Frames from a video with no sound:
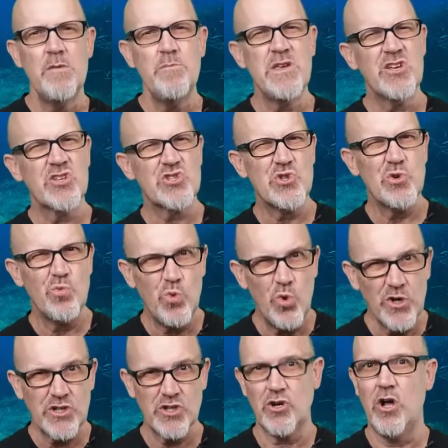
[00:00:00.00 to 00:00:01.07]
because the
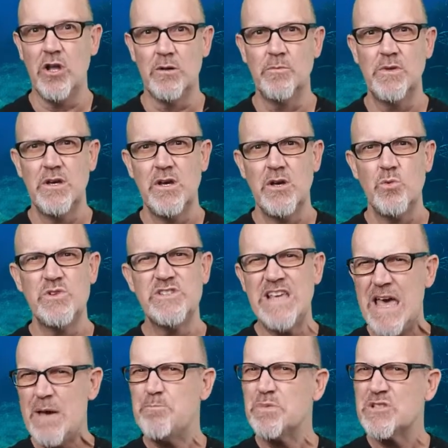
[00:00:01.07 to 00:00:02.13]
water column was
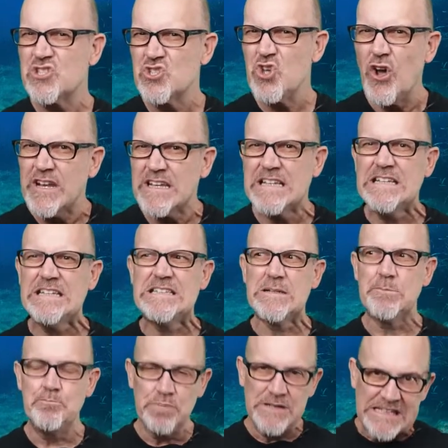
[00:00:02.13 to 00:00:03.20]
episodically
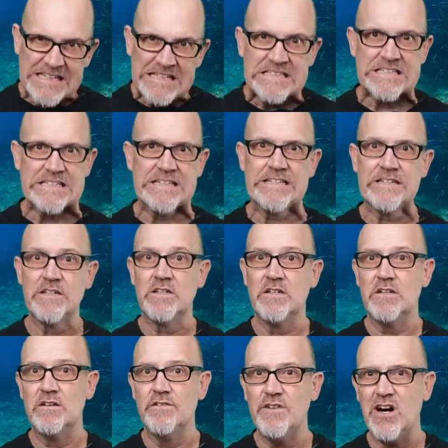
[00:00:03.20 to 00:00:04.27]
depleted
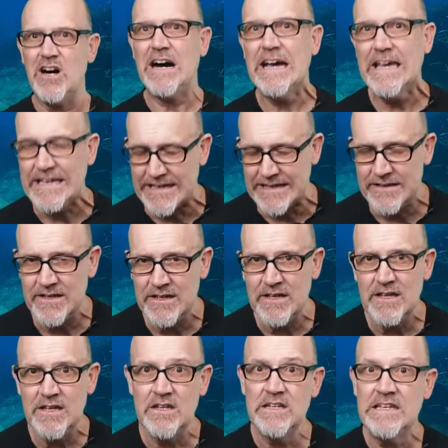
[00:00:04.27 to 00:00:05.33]
of iron,
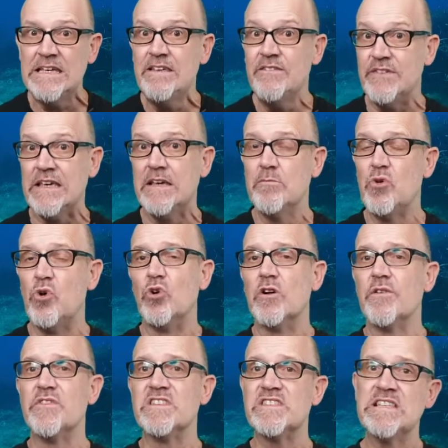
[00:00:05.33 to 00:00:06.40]
leaving
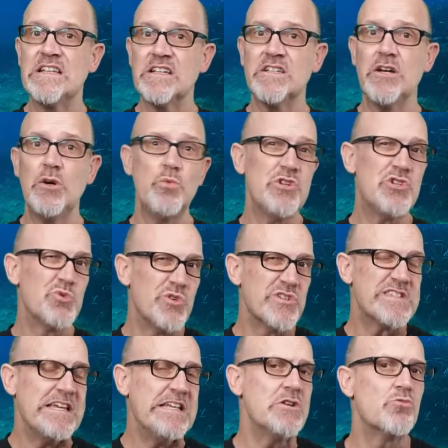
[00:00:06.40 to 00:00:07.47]
more of the silica, which
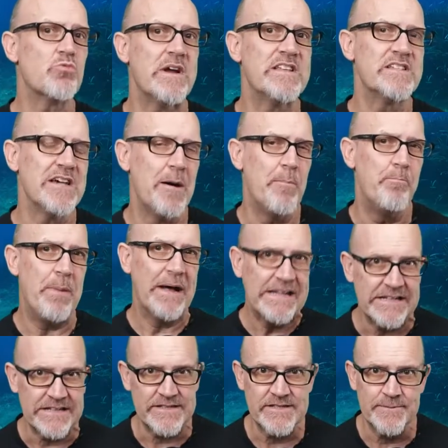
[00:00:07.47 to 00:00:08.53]
was in greater
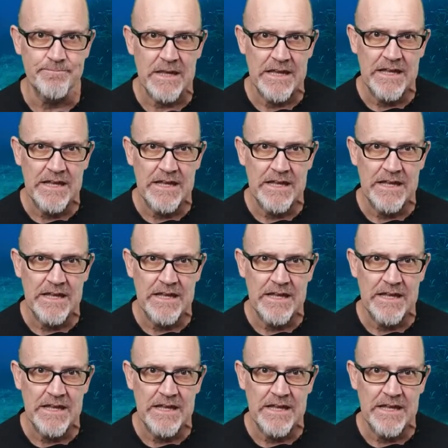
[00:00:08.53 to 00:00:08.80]
abundance.